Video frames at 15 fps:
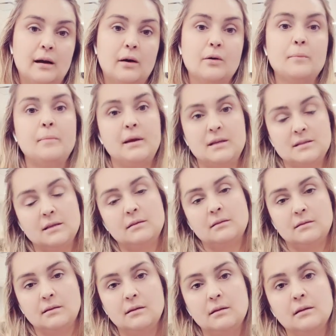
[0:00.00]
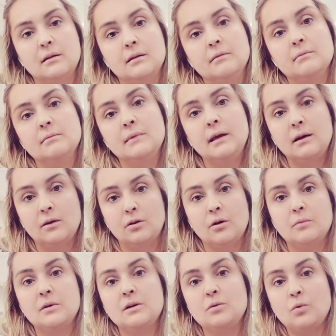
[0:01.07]
outpaced
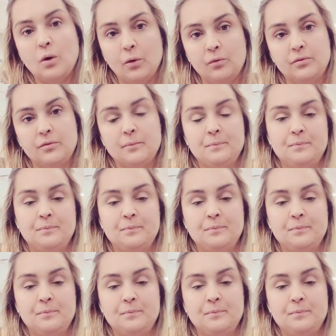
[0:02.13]
economic growth.